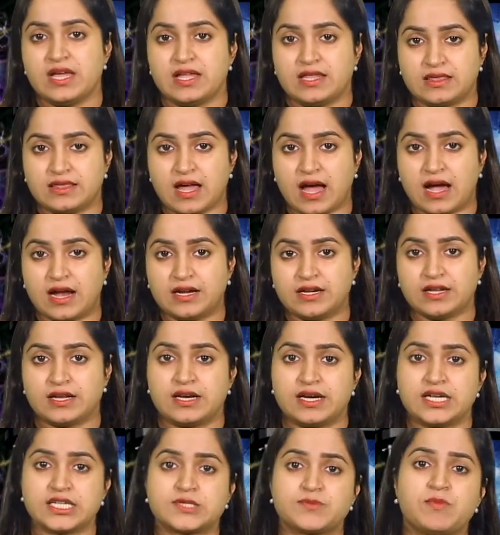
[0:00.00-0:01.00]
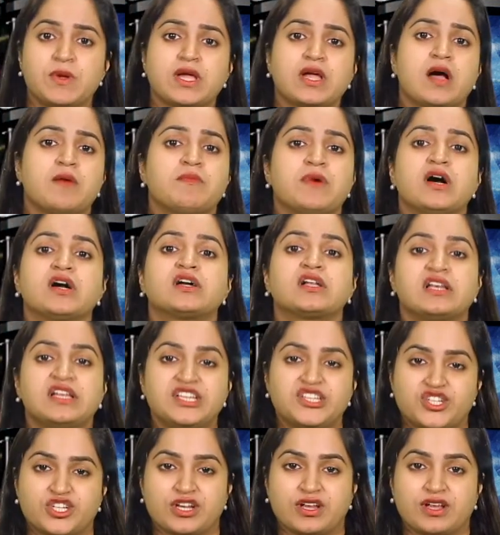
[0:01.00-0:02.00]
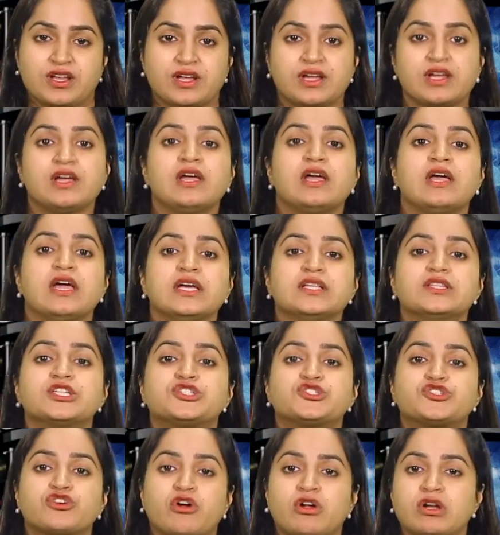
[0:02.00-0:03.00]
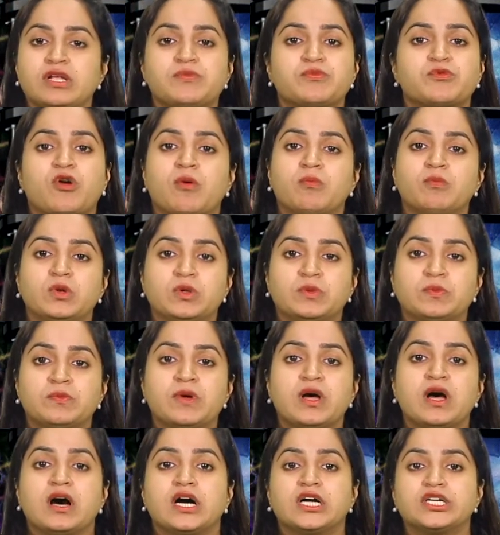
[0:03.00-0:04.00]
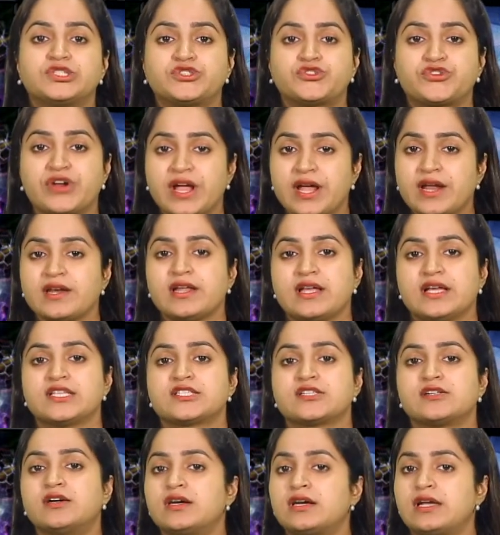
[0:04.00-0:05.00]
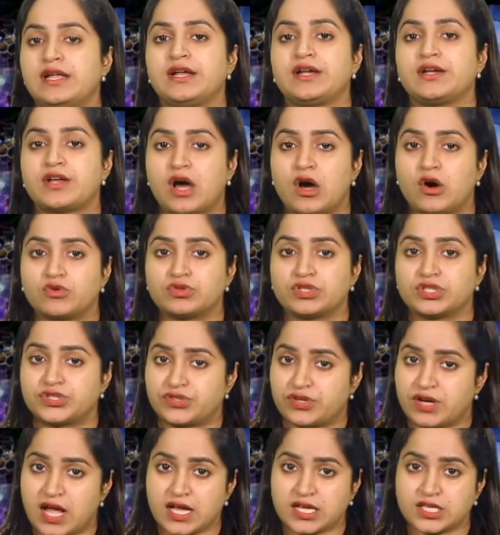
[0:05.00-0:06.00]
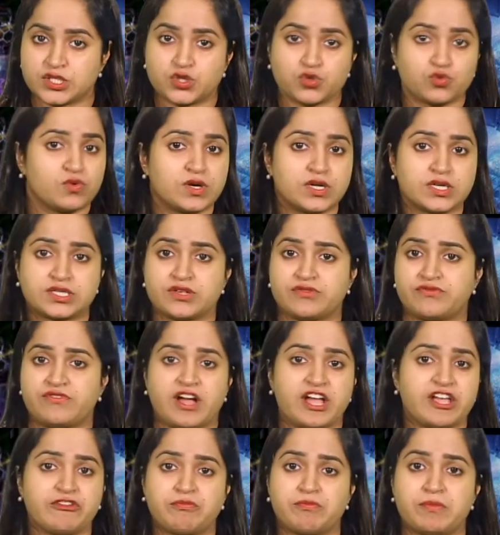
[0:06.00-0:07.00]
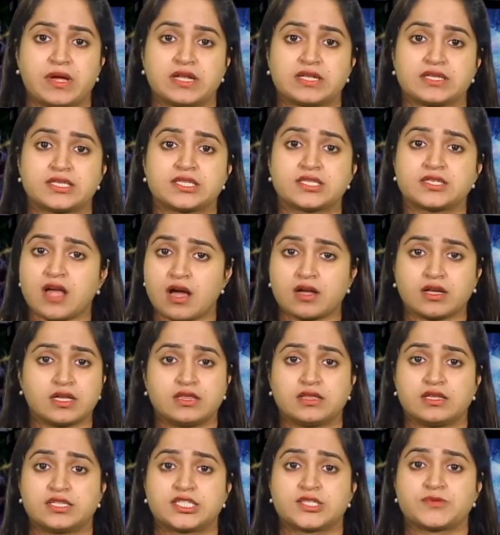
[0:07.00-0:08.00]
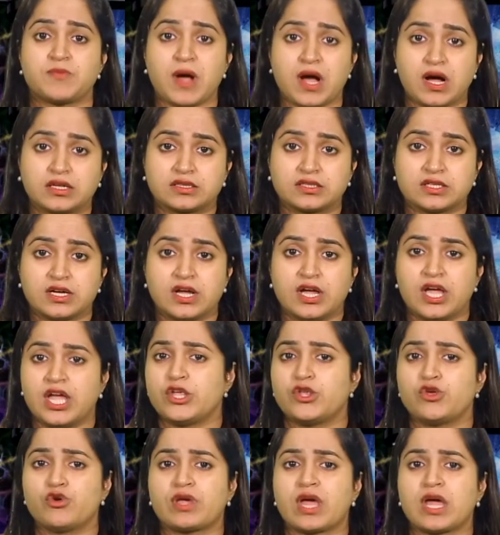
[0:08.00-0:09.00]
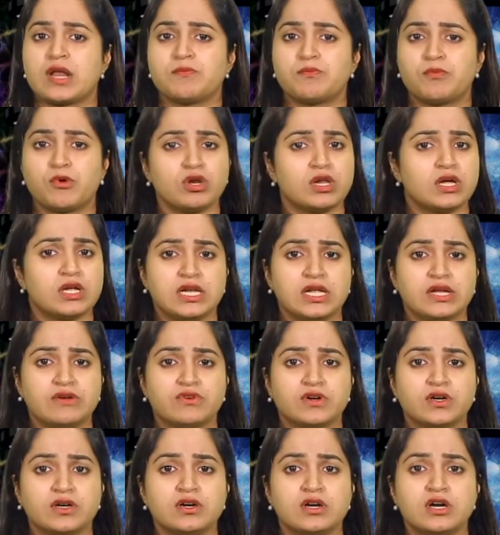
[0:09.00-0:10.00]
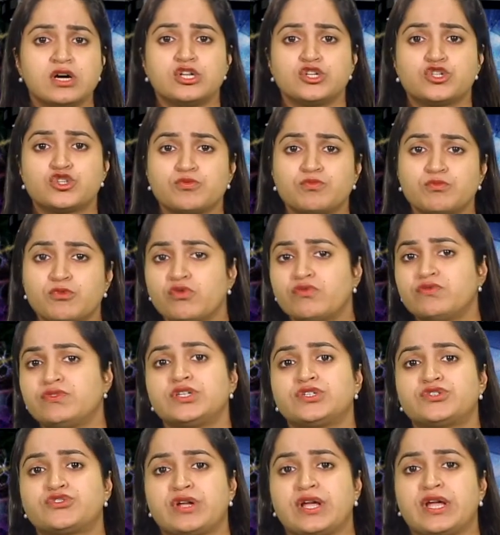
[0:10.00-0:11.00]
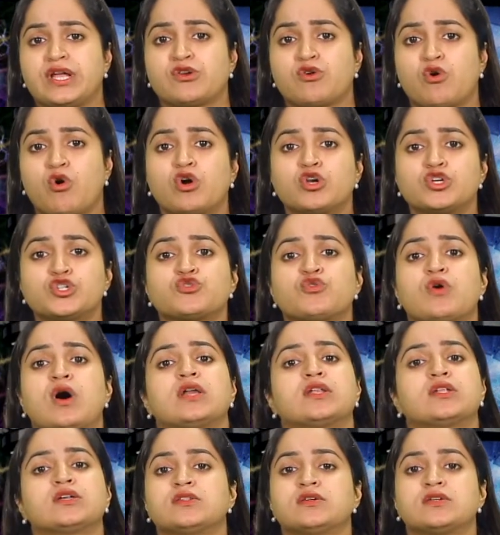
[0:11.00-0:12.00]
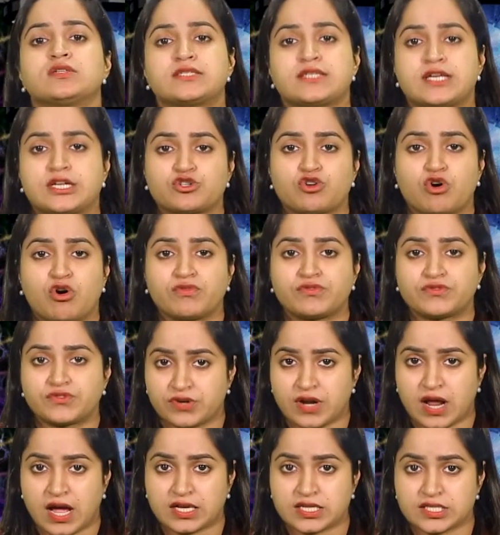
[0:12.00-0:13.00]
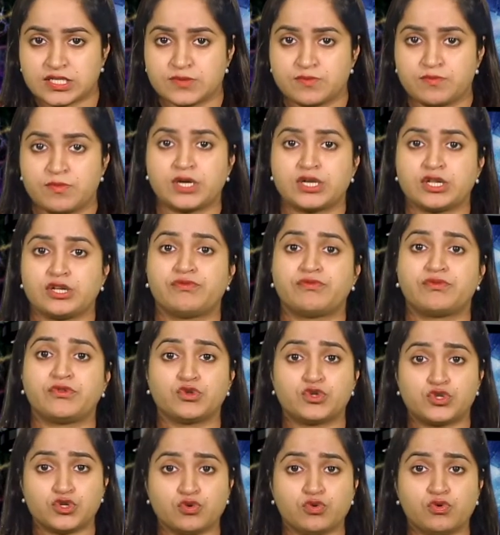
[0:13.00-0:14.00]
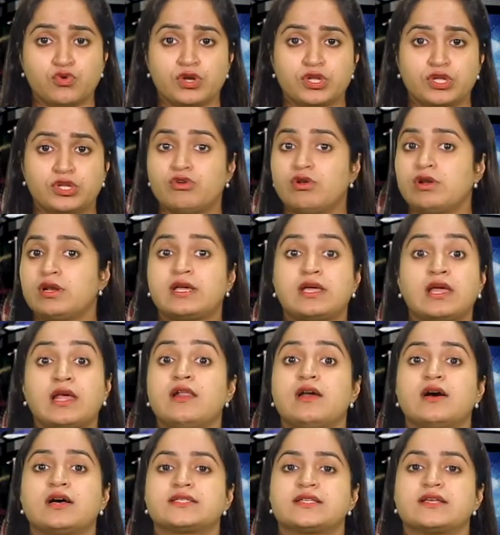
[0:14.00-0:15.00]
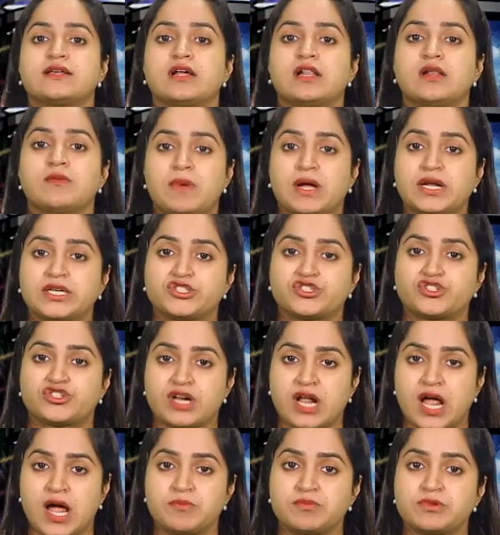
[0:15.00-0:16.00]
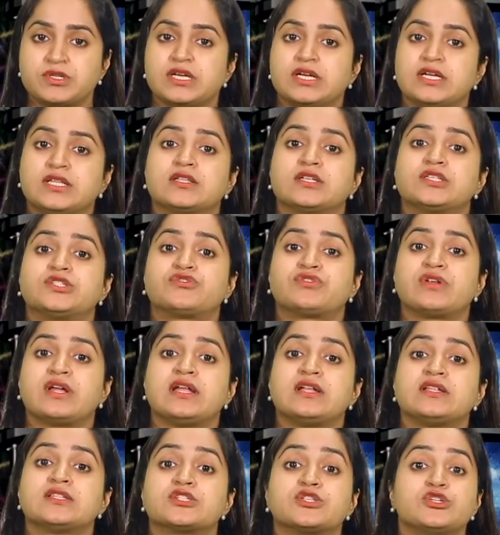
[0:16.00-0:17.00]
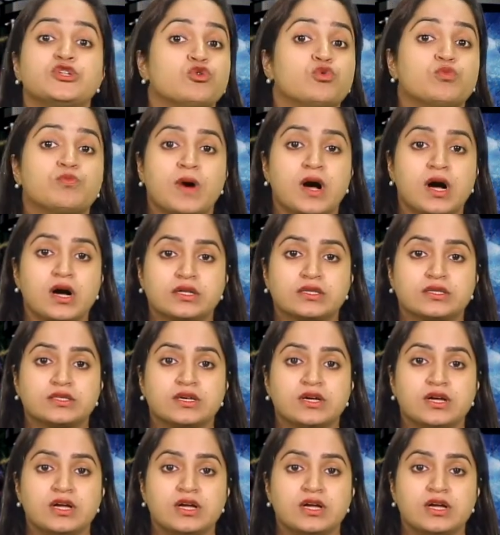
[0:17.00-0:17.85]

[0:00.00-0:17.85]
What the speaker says: that it's become a cliche. In the trolley problem, a train is hurtling down the tracks towards the 5 men stuck in its path. You can pull a lever to move the train onto another set of tracks, but if you do, you'll kill a single man trapped in the train's new path.